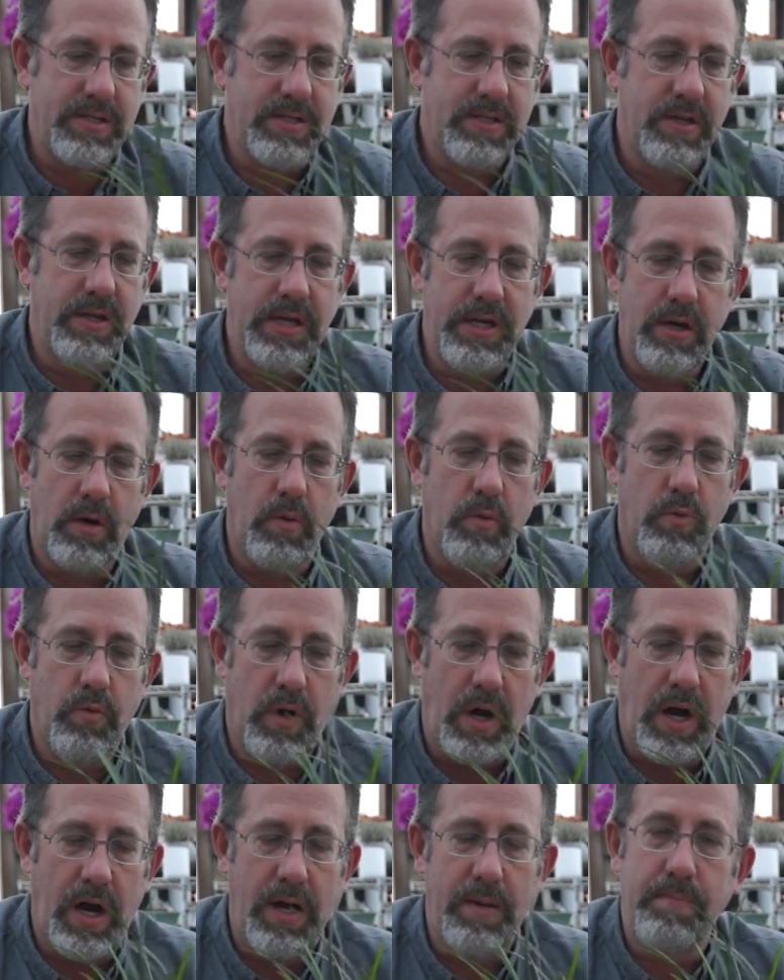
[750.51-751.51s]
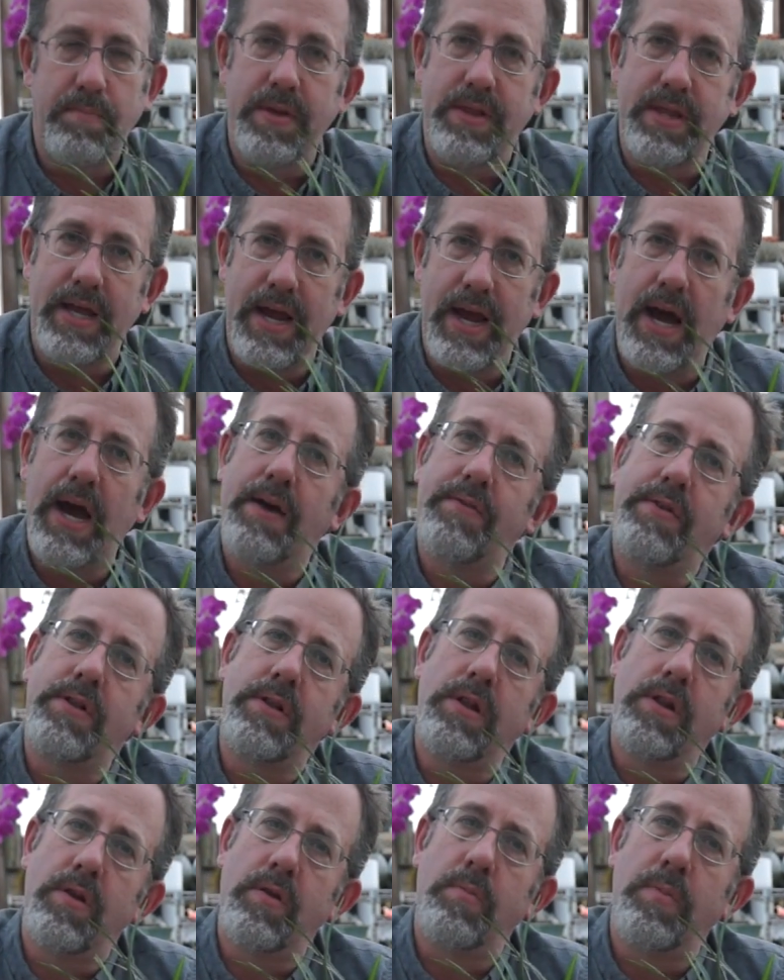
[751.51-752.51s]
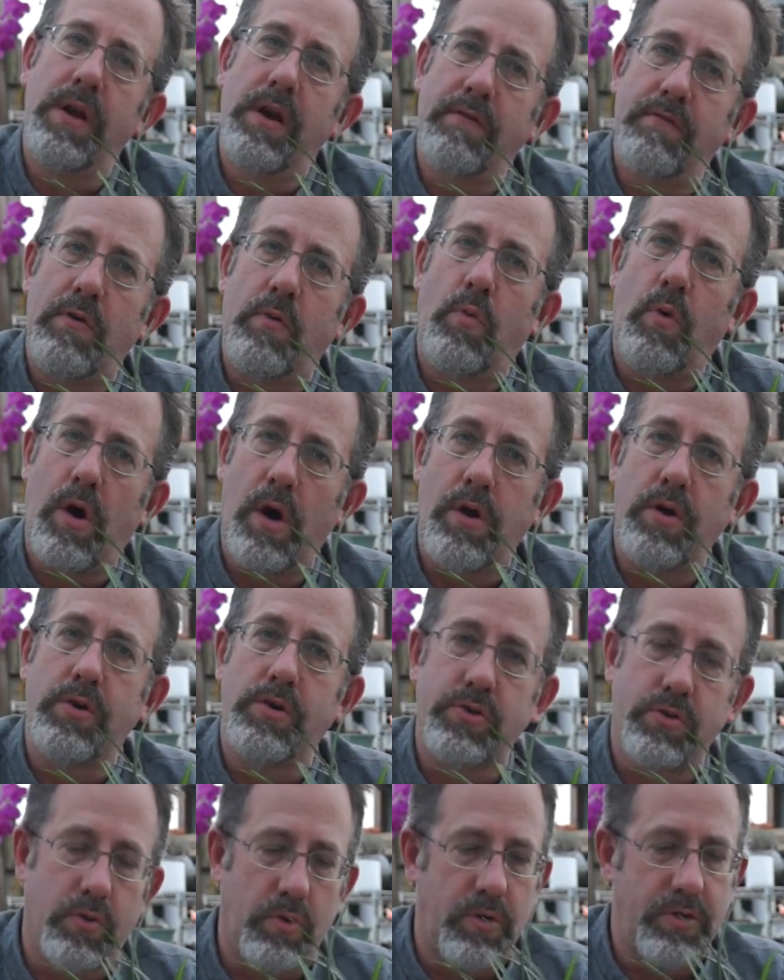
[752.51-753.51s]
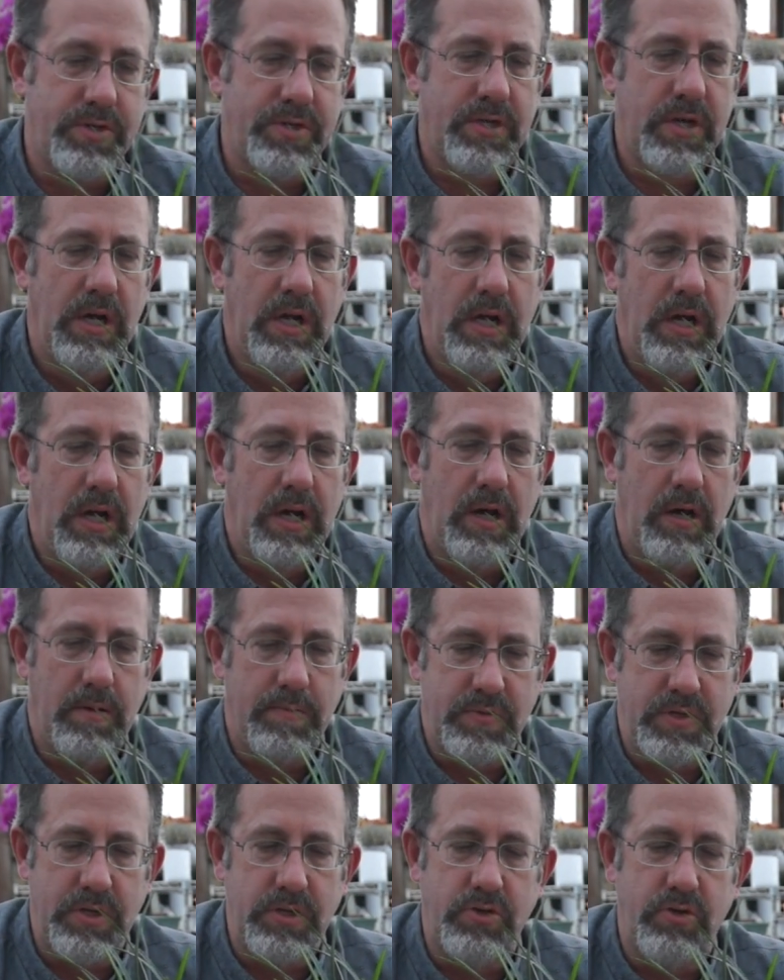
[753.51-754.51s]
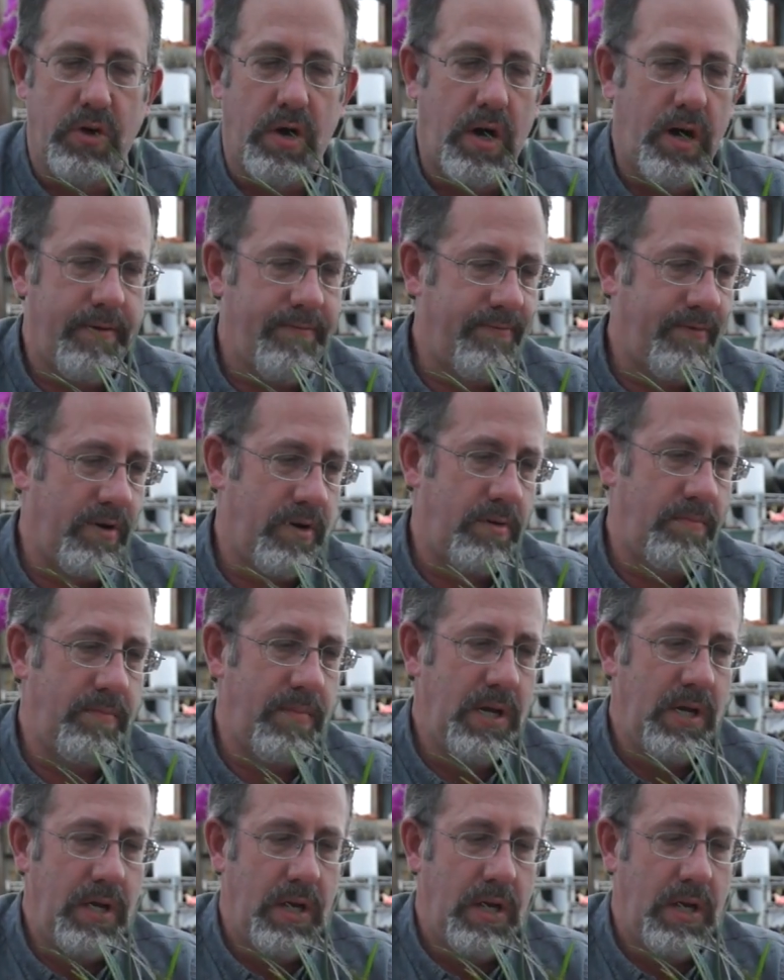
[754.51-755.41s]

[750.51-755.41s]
So they don't rot, but they have a little bit of a water source to draw from.